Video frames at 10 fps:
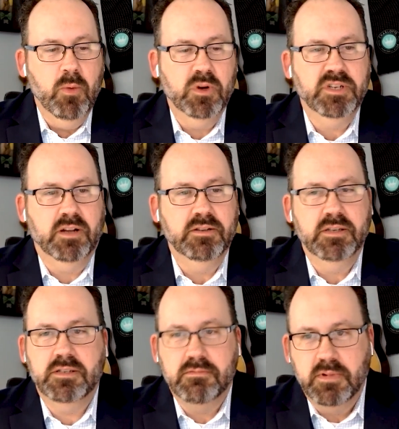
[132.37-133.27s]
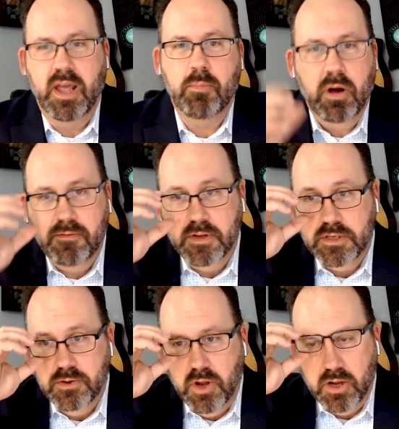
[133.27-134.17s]
which I'll just cap off at
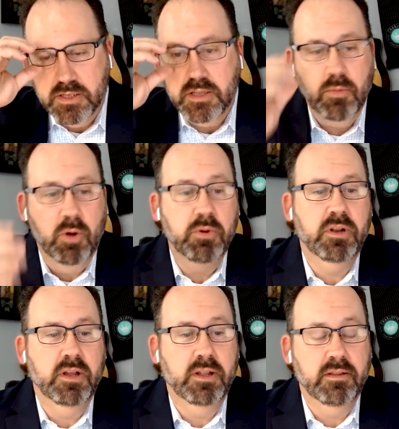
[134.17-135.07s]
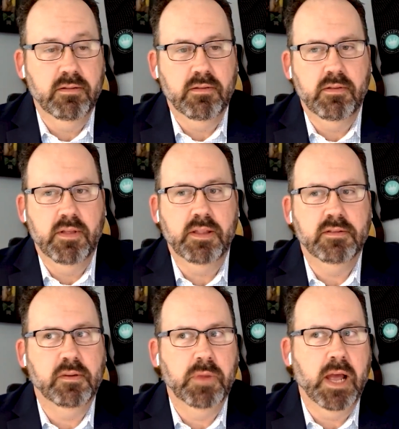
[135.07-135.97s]
2 dogs at the moment, and then
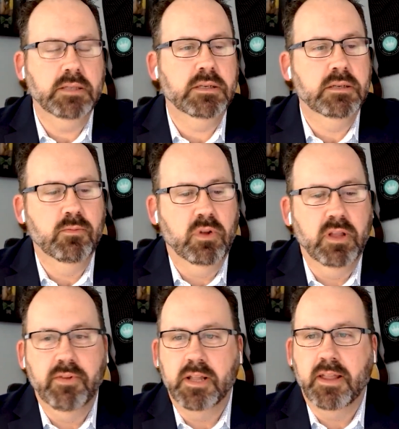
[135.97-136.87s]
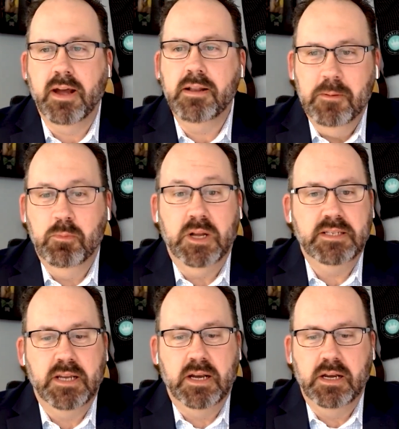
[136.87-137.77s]
some cats, and we'll leave it at that.
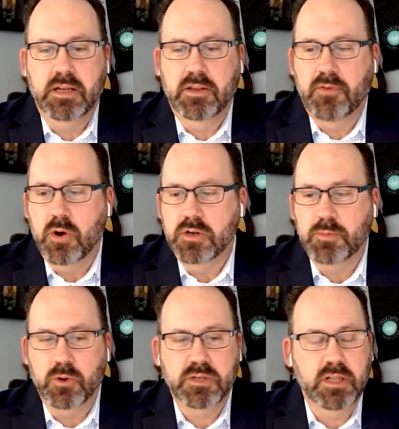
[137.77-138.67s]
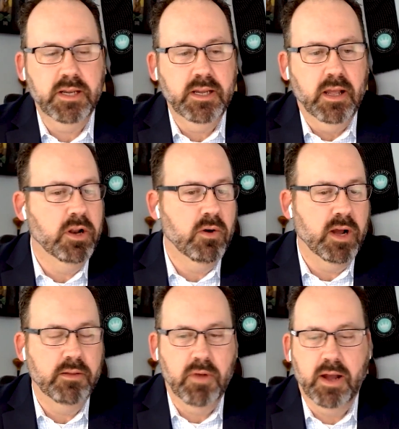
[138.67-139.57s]
But as far as personally,
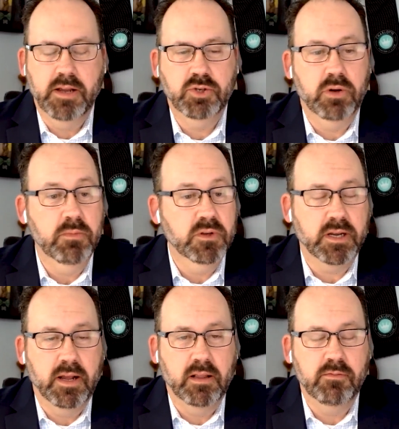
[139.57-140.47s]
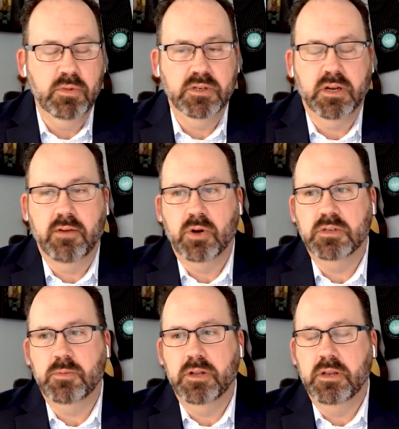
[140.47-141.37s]
I enjoy music. I love music. I've
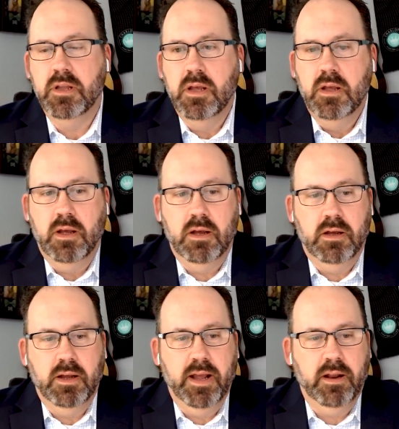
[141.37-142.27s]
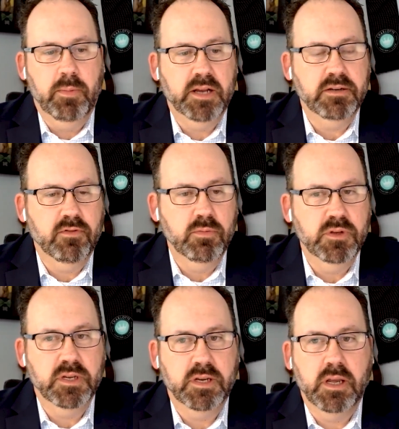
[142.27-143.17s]
always been had a passion for
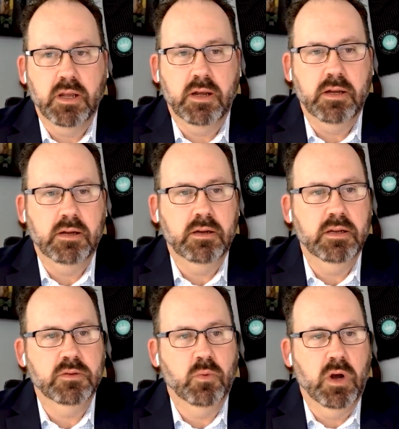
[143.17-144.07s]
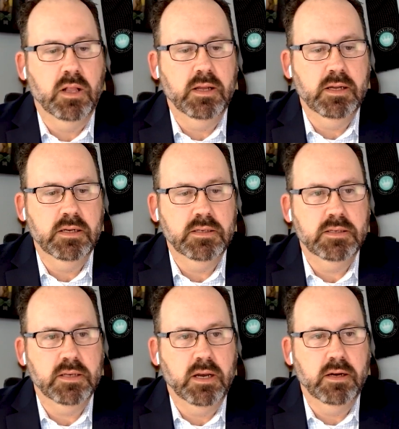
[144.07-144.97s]
music, as well
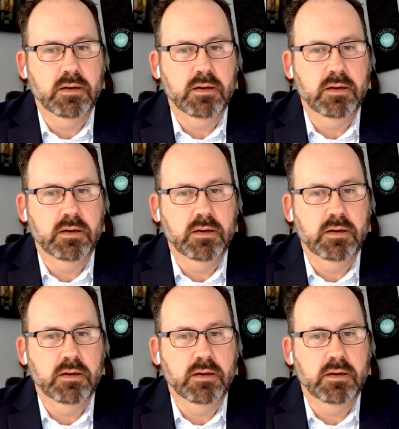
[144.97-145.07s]
as